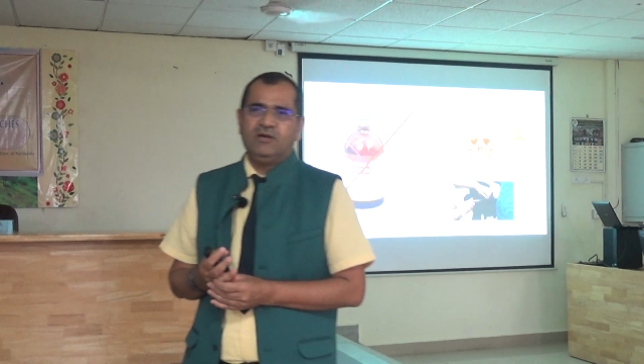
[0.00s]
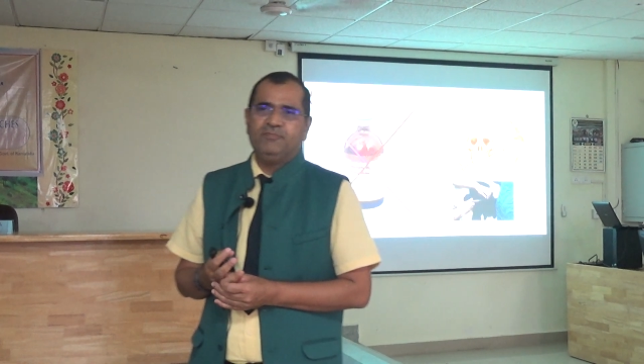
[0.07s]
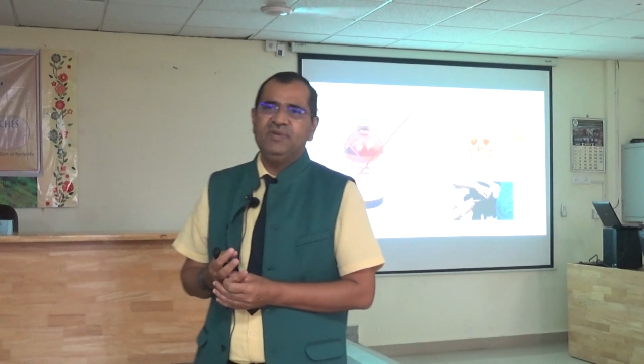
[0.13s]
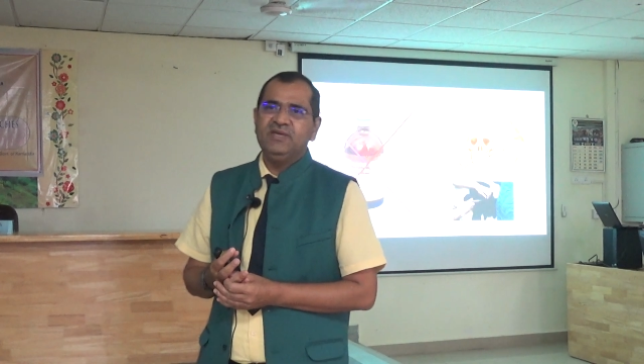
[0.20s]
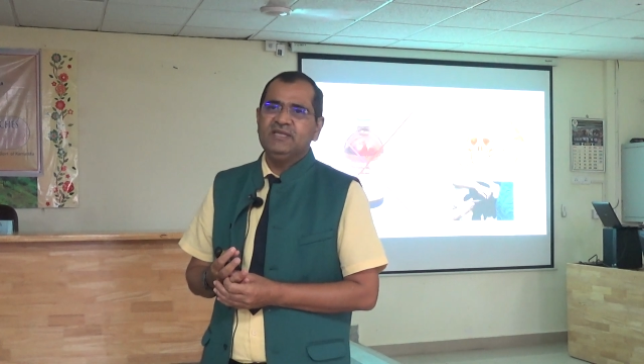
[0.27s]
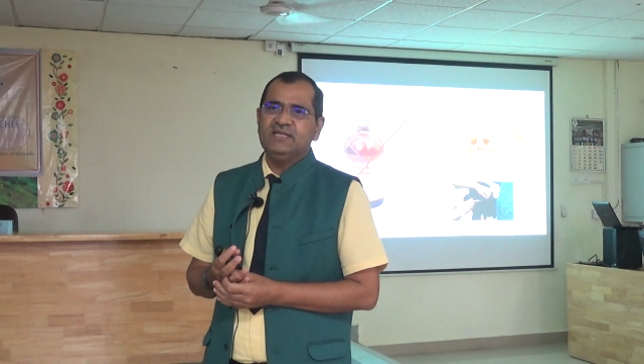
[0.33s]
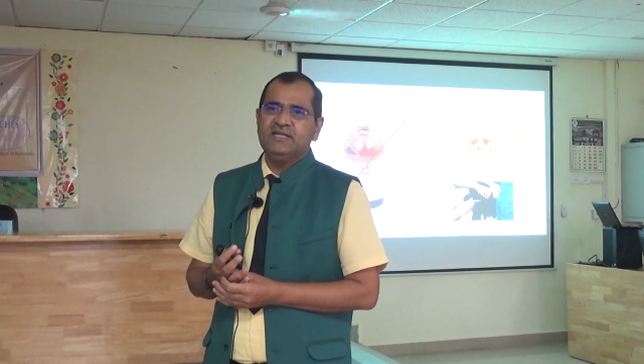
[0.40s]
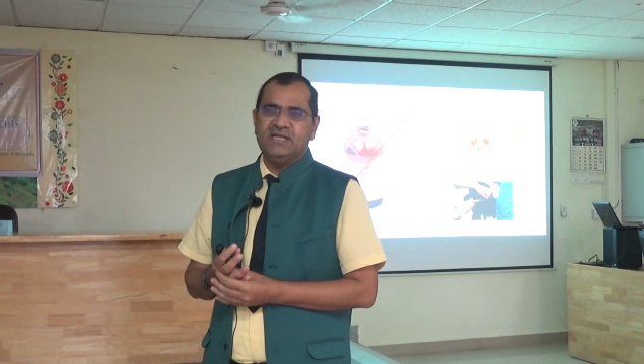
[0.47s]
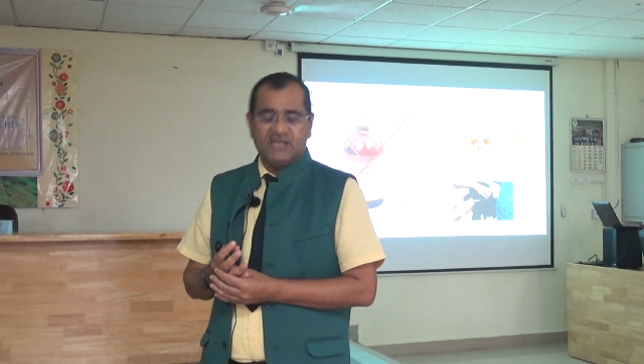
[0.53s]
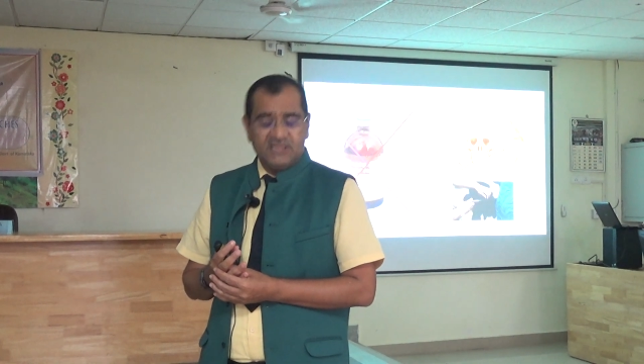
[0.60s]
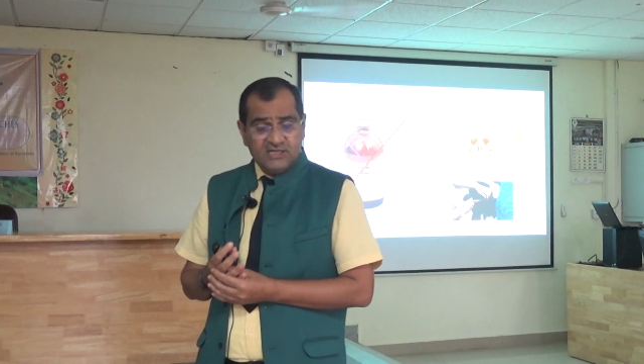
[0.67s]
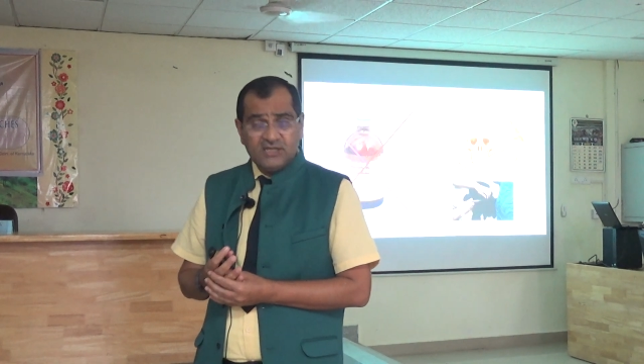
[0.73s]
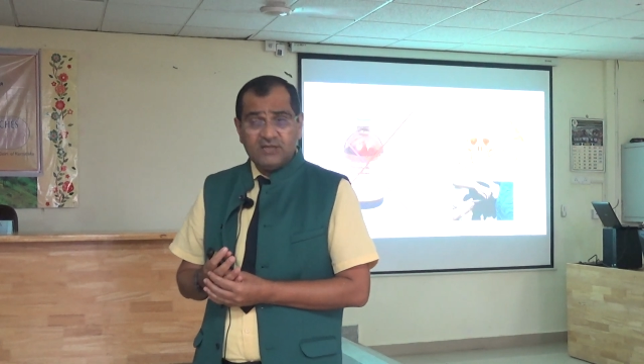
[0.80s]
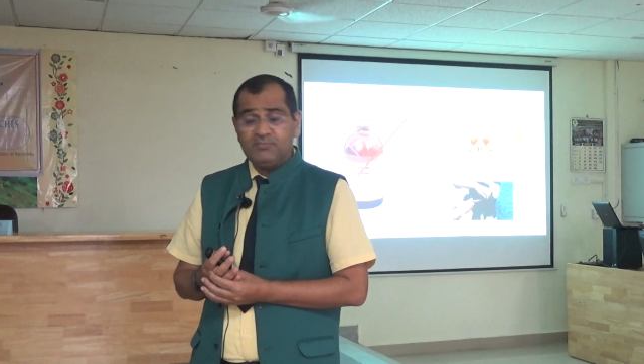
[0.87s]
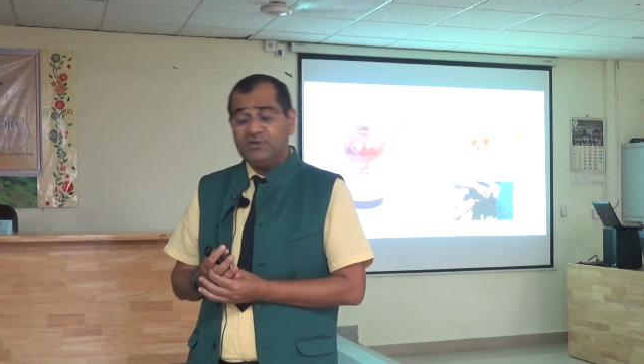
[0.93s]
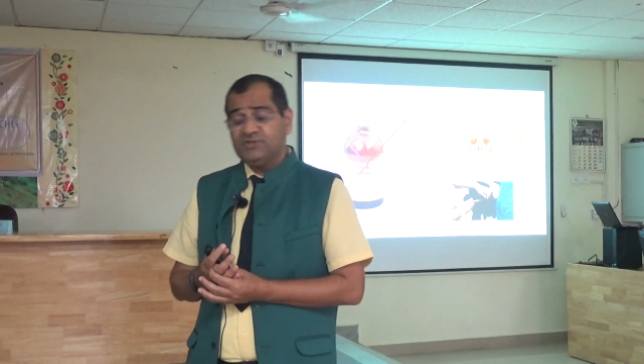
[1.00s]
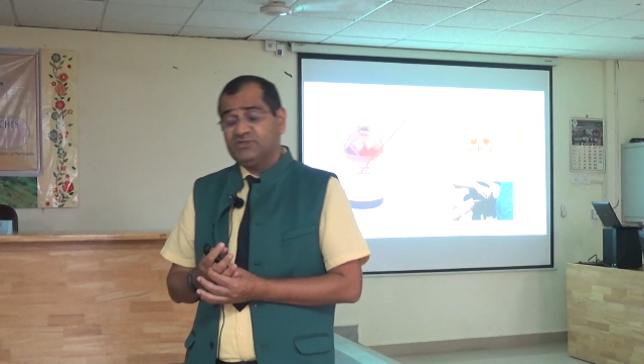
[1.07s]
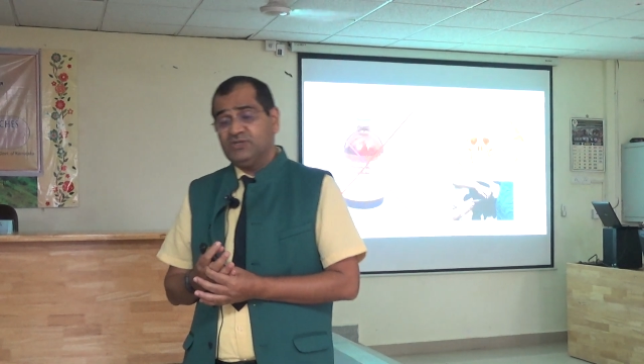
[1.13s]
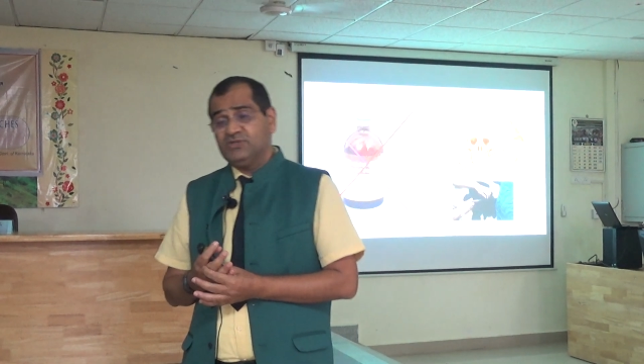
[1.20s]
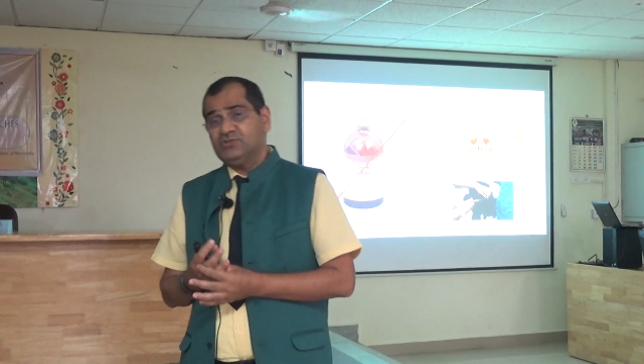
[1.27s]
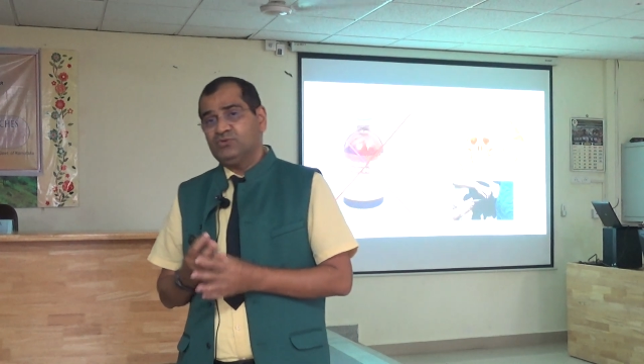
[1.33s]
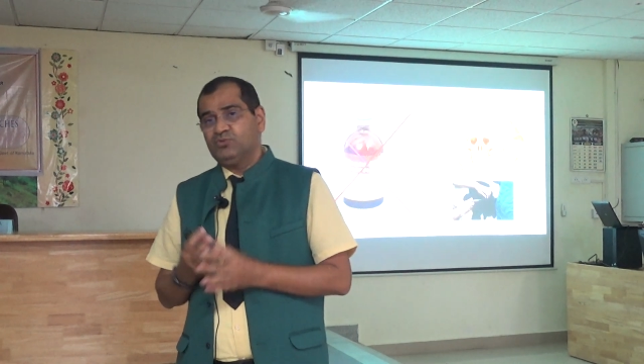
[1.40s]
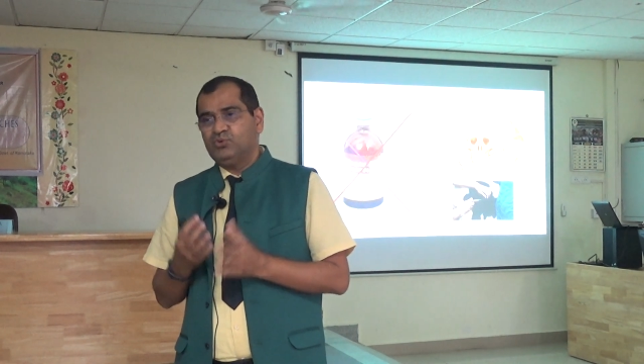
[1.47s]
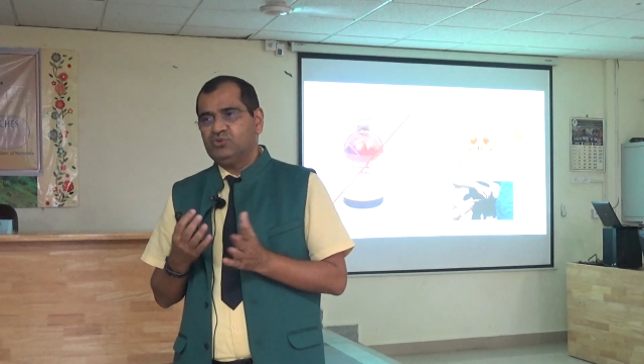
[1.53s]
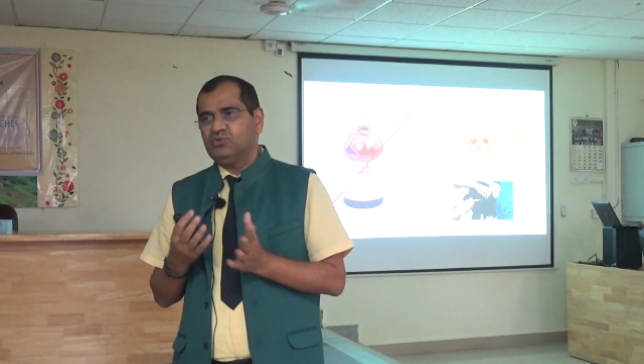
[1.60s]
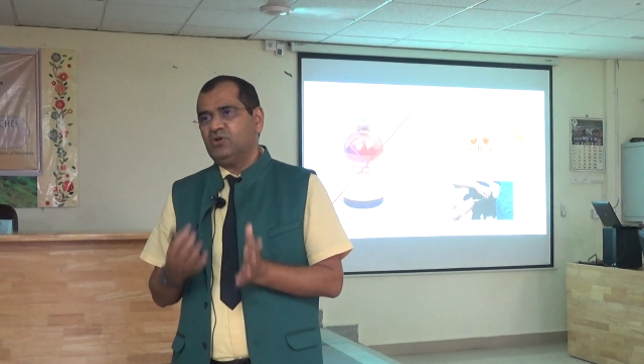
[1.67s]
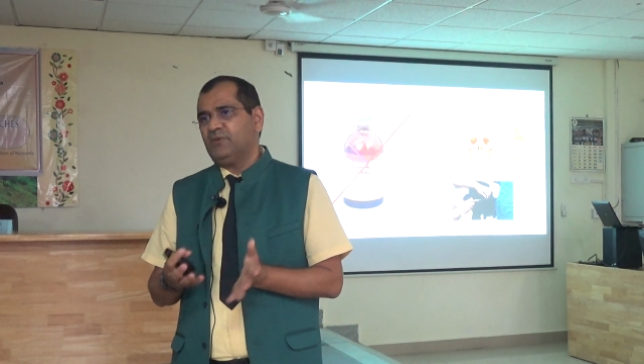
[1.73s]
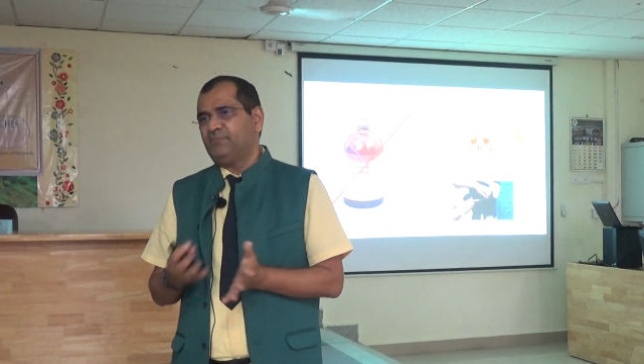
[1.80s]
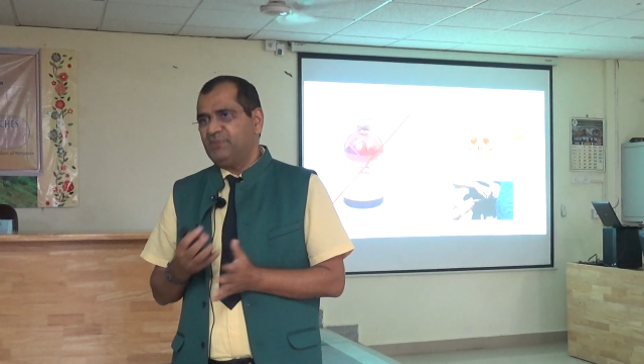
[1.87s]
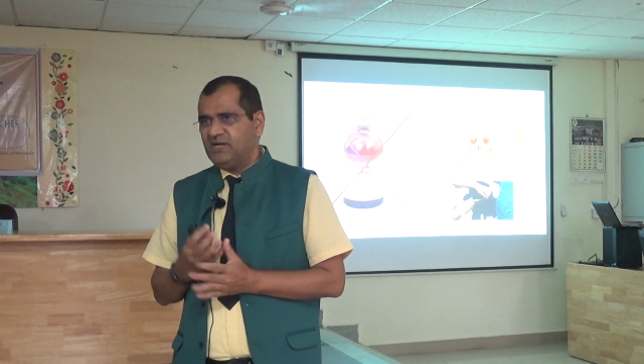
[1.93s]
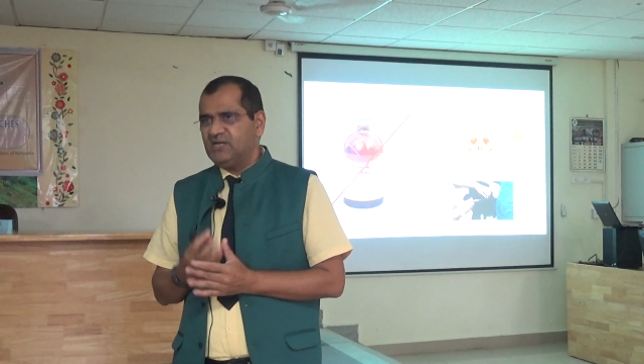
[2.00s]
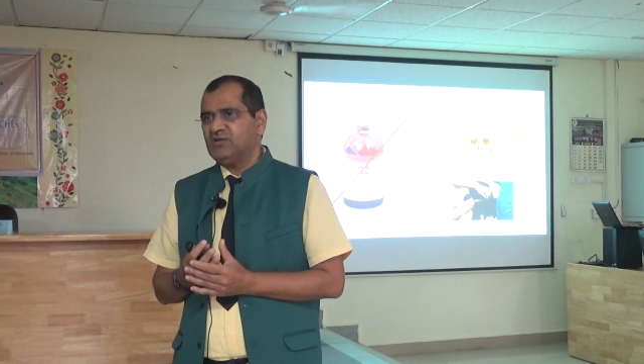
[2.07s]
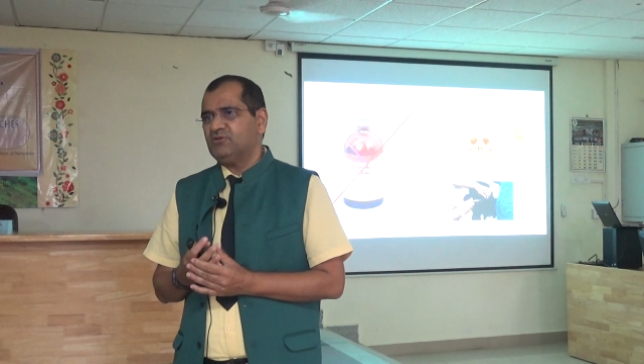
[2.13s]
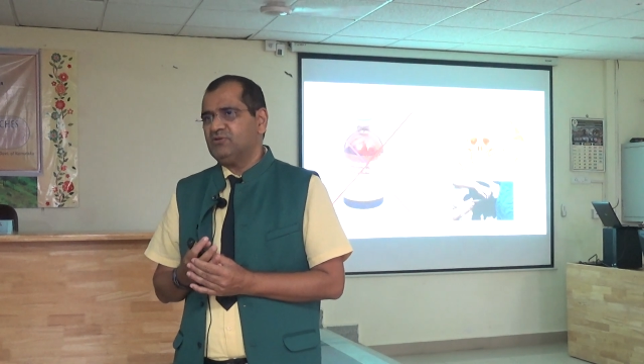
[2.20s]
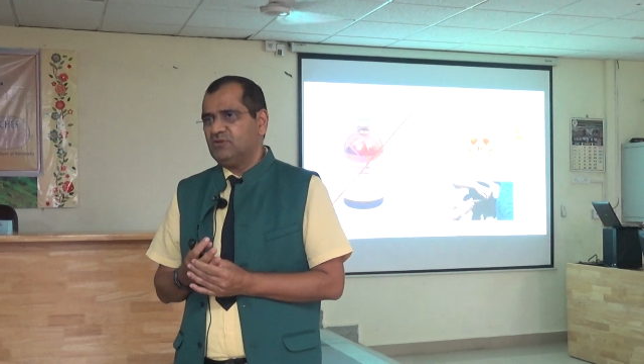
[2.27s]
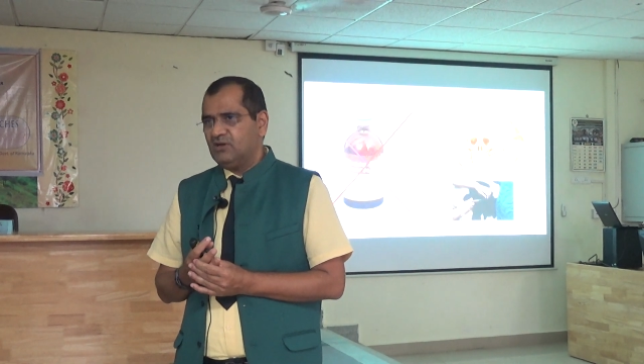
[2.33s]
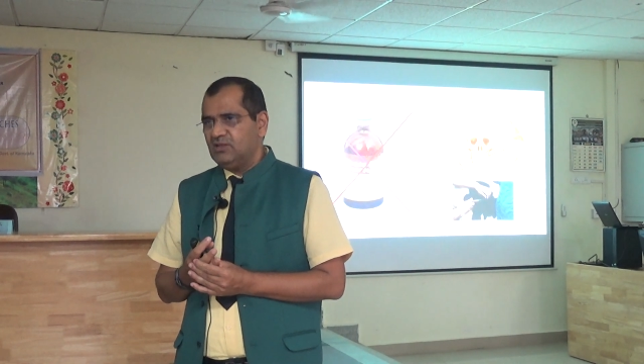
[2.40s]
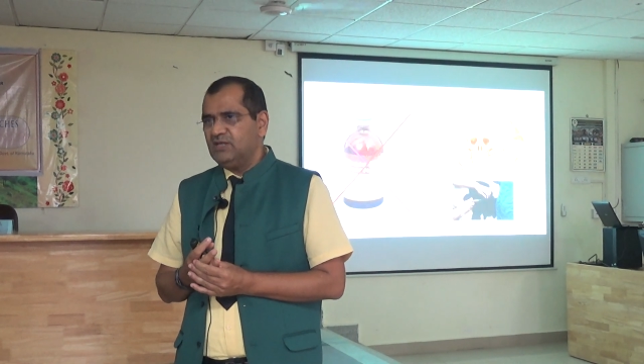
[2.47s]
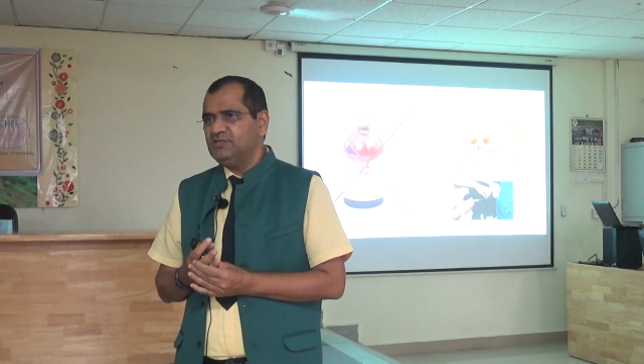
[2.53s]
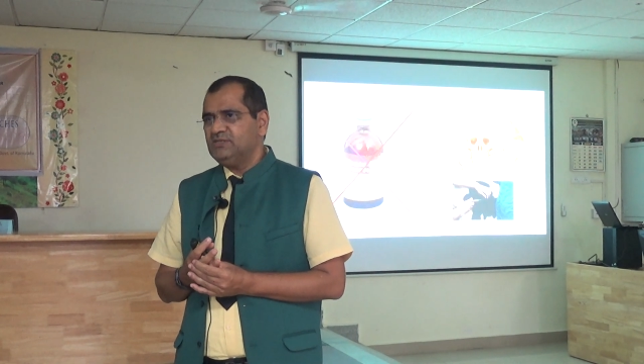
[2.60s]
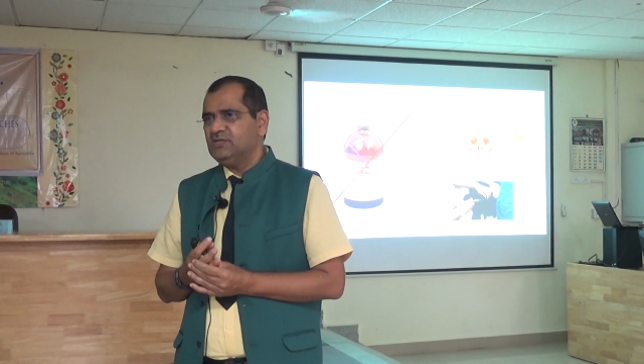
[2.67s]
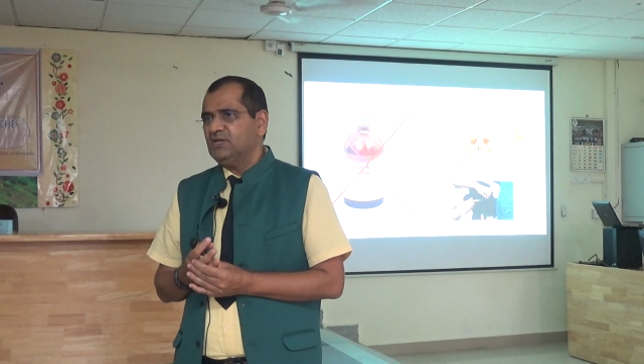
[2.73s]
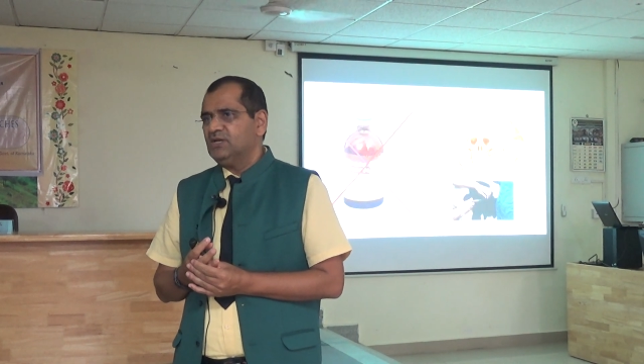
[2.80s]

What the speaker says: being the technical persons, we should update our knowledge